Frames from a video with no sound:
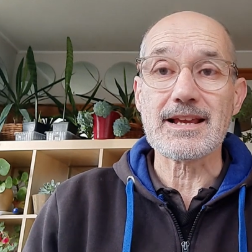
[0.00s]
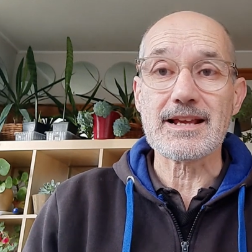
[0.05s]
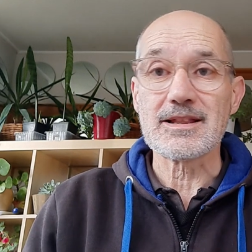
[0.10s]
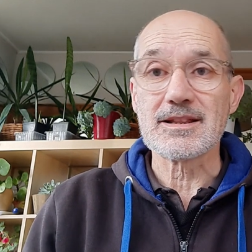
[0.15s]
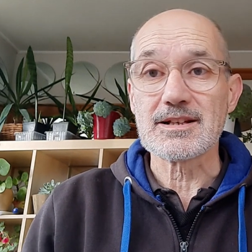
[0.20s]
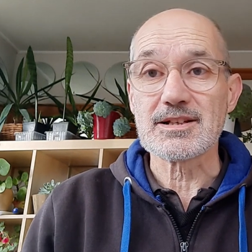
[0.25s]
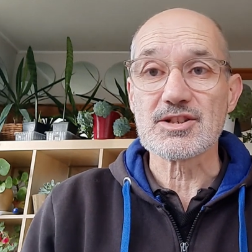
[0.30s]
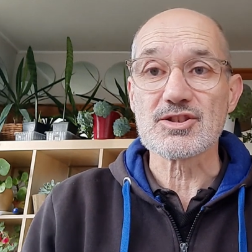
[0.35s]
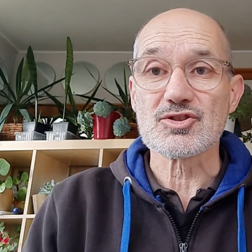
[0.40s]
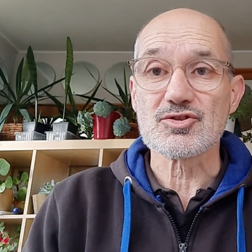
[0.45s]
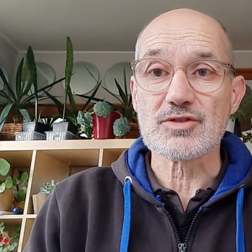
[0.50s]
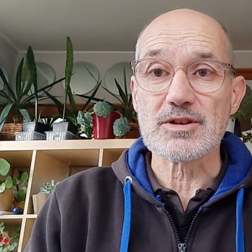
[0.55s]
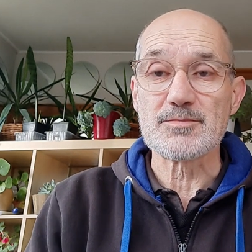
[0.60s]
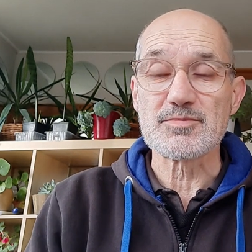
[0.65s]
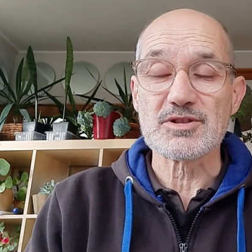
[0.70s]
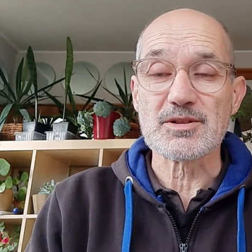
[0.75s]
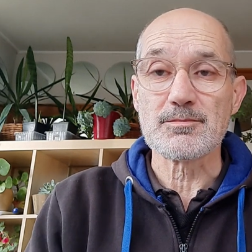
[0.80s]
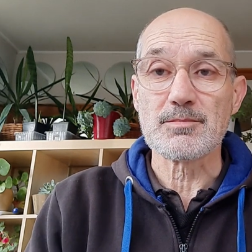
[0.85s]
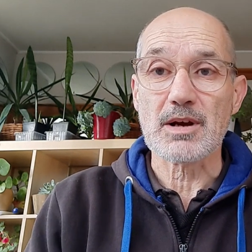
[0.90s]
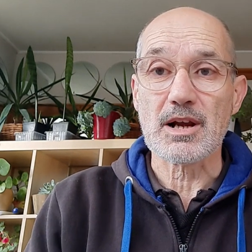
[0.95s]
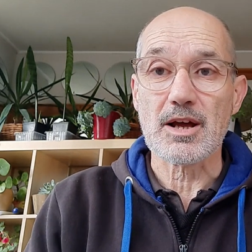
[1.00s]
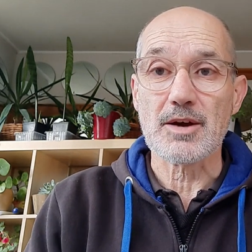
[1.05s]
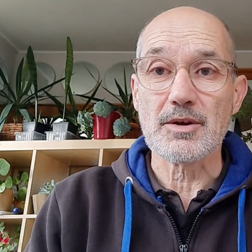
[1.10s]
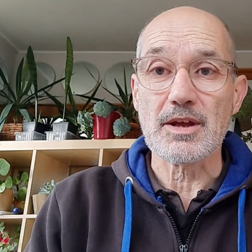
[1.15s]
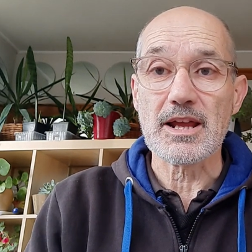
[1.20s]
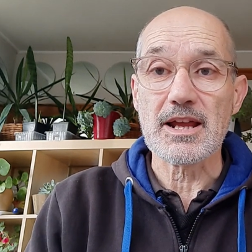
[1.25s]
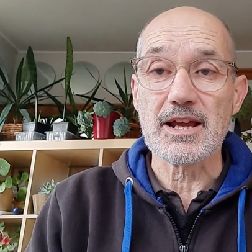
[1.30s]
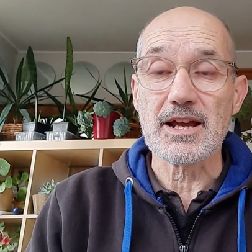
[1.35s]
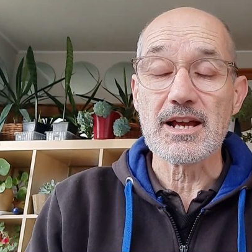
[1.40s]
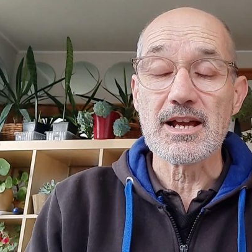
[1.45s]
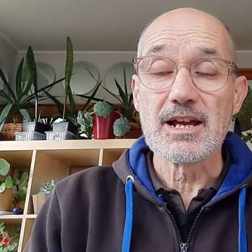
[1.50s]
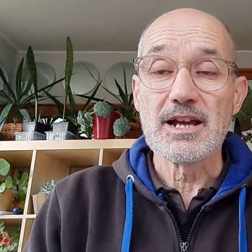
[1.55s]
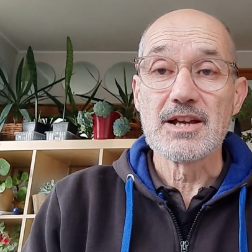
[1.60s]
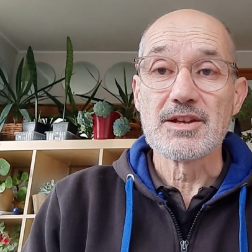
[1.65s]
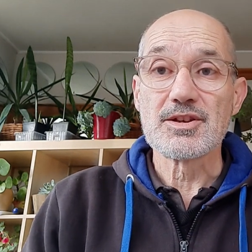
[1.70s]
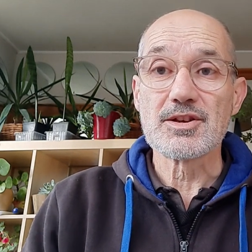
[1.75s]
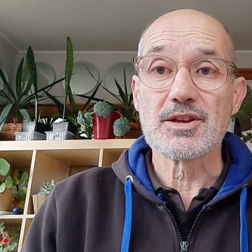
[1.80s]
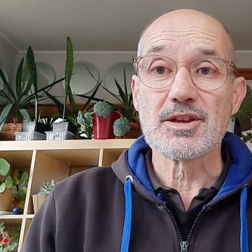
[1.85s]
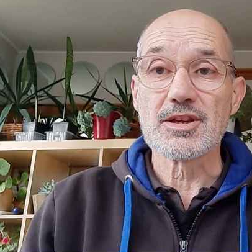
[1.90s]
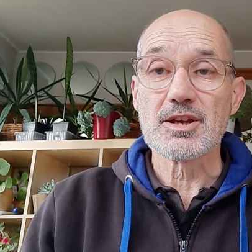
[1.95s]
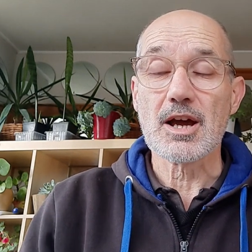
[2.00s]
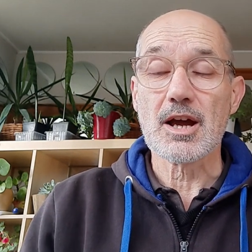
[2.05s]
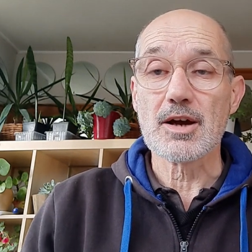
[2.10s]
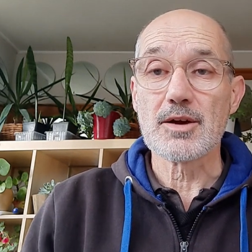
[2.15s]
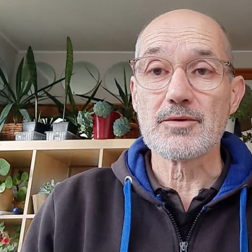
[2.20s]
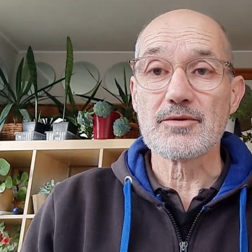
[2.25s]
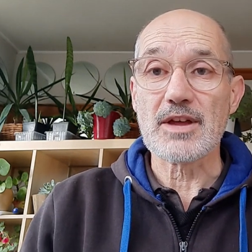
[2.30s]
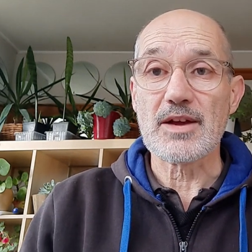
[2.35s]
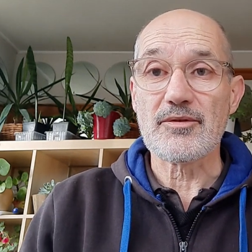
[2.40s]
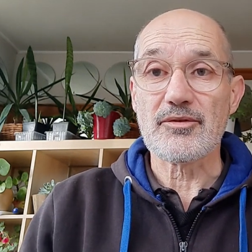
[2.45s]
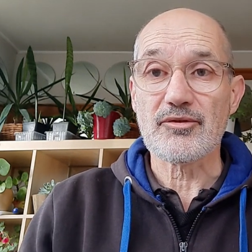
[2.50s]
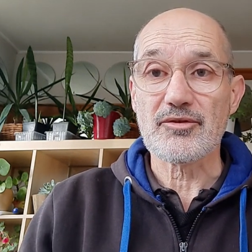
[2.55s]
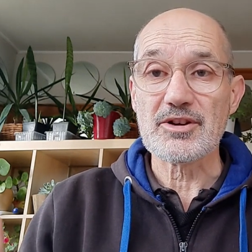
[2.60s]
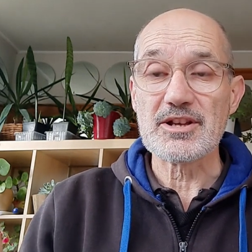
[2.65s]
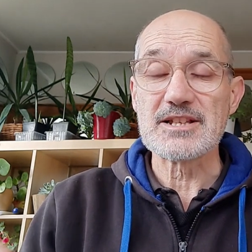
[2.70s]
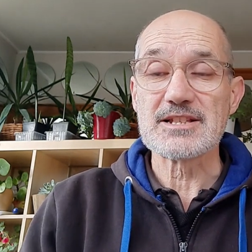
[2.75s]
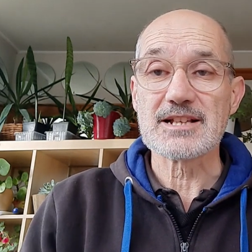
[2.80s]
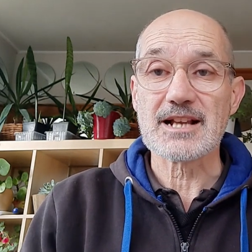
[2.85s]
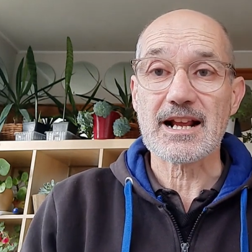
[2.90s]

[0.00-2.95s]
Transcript: in the description below here. You can go, they're free to